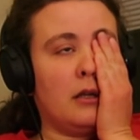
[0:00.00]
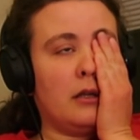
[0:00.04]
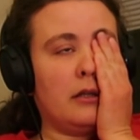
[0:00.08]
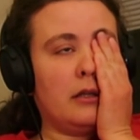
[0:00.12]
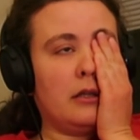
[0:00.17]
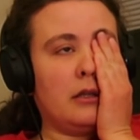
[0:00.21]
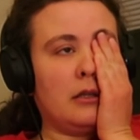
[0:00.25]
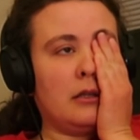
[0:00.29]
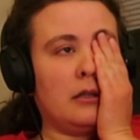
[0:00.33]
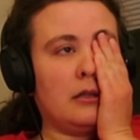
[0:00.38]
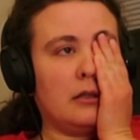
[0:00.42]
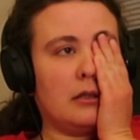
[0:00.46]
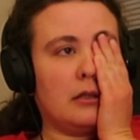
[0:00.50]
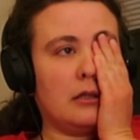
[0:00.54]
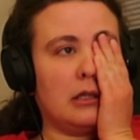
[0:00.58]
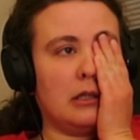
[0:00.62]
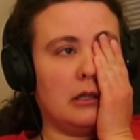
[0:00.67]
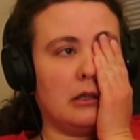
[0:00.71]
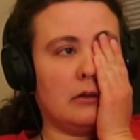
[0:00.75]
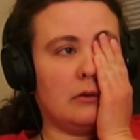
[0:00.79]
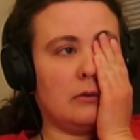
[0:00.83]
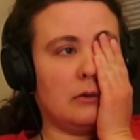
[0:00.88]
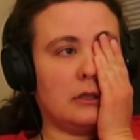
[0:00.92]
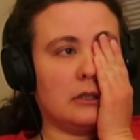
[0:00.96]

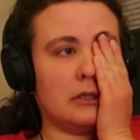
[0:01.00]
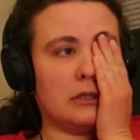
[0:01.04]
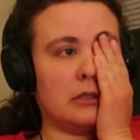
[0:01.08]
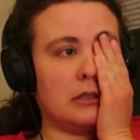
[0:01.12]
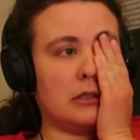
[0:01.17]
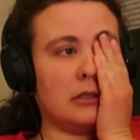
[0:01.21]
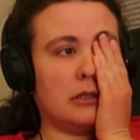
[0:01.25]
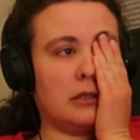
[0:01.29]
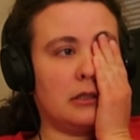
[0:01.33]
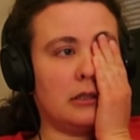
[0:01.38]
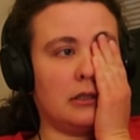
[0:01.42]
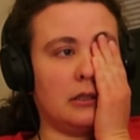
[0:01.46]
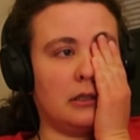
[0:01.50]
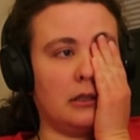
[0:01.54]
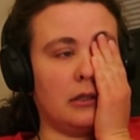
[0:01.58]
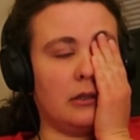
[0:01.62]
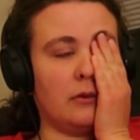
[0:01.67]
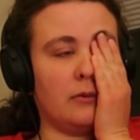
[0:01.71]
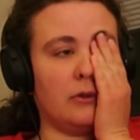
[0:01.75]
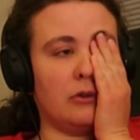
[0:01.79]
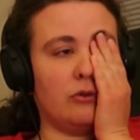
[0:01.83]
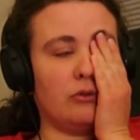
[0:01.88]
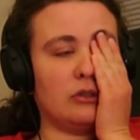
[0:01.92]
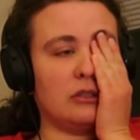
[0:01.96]
it was, you
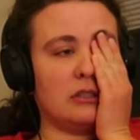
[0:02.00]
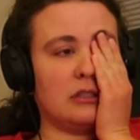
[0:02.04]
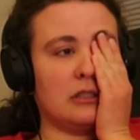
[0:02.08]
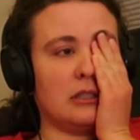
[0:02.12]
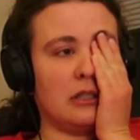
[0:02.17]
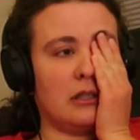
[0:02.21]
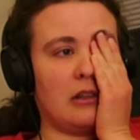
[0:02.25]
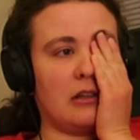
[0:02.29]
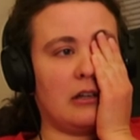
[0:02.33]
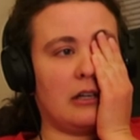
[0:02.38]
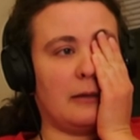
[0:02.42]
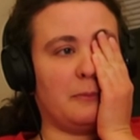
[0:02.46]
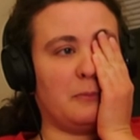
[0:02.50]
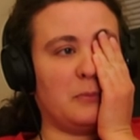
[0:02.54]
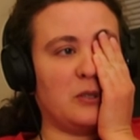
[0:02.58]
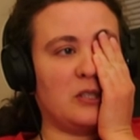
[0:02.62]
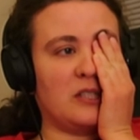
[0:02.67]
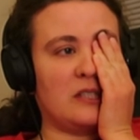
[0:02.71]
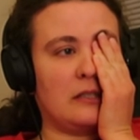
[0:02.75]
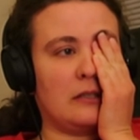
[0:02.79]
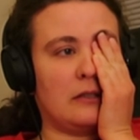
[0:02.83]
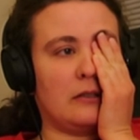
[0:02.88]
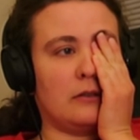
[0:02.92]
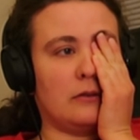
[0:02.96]
know, it was another
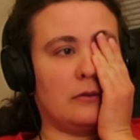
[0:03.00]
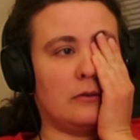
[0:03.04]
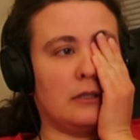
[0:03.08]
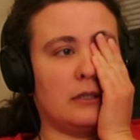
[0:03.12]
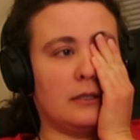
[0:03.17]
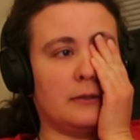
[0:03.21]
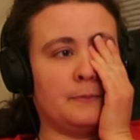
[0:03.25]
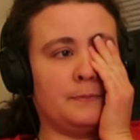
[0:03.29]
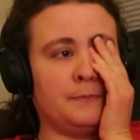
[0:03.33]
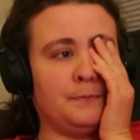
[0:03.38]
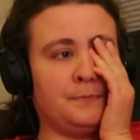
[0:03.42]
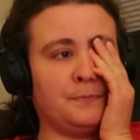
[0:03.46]
episode.